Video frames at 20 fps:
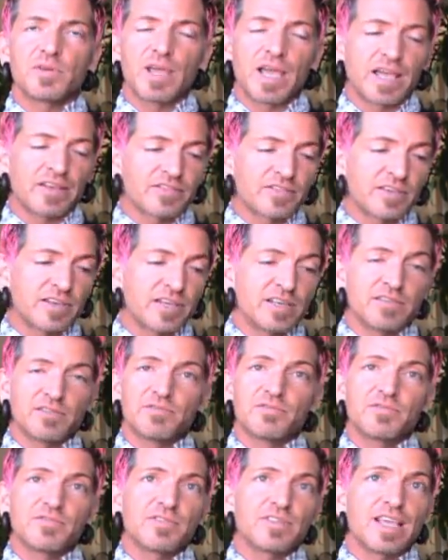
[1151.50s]
asking
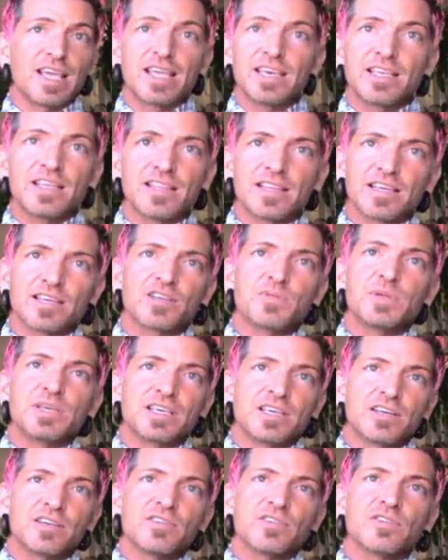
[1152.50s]
anything to be
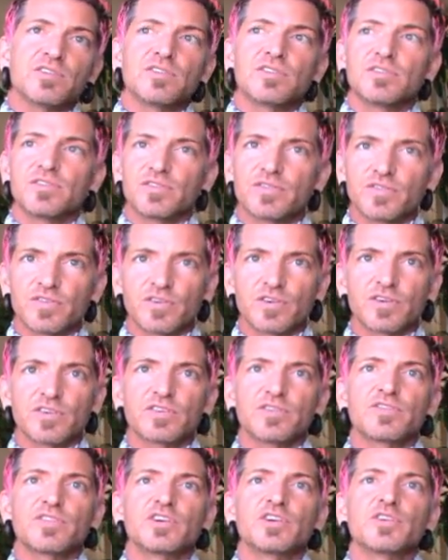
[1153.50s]
killed for
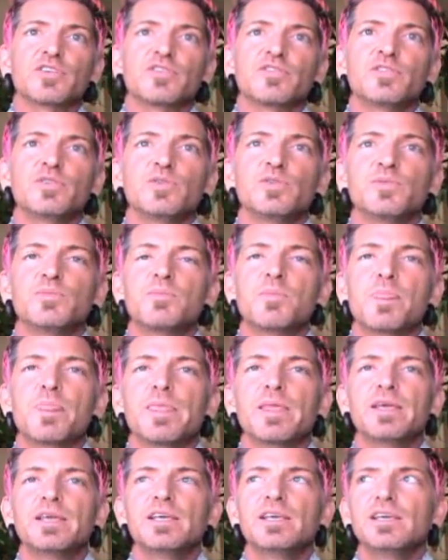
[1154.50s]
your food.
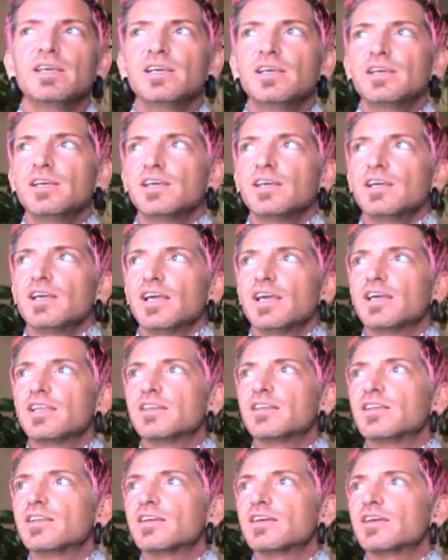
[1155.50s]

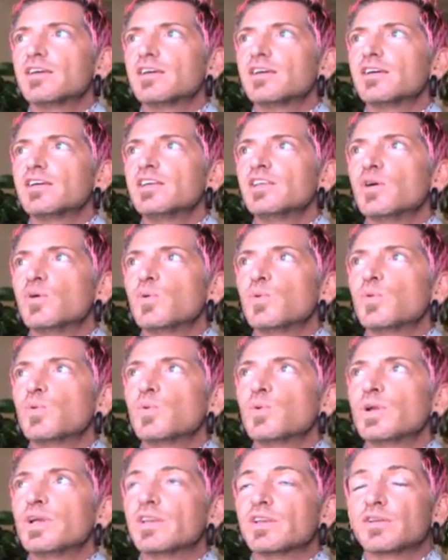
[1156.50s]
And, you know,
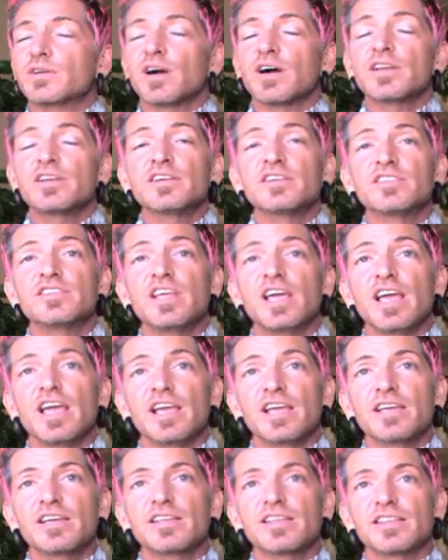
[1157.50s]
in Gandhi's
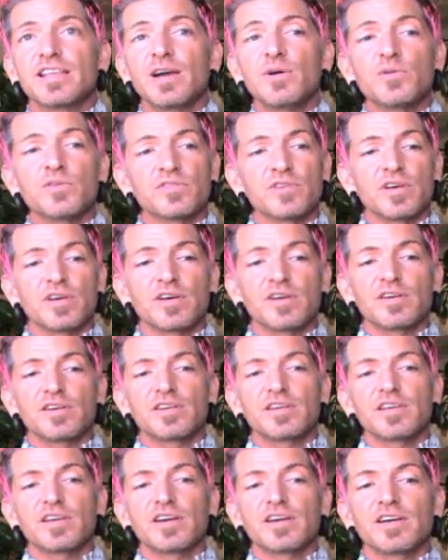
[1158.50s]
day, that was a
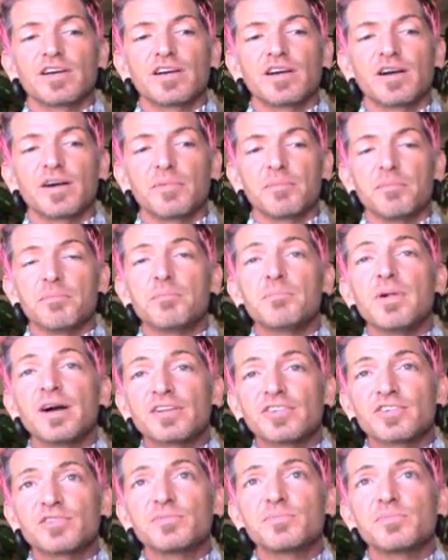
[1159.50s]

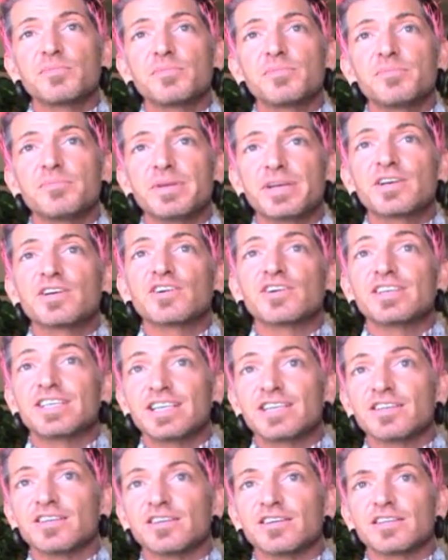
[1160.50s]
much bigger
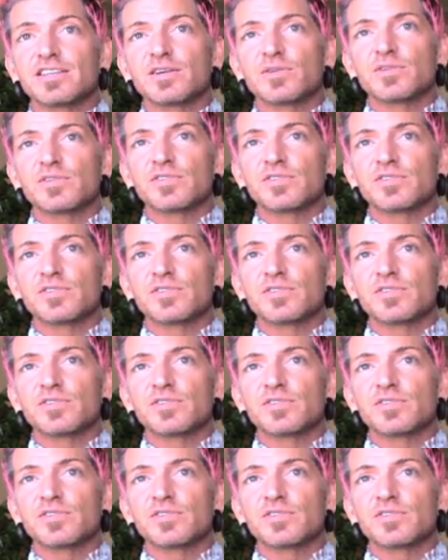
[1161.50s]
deal.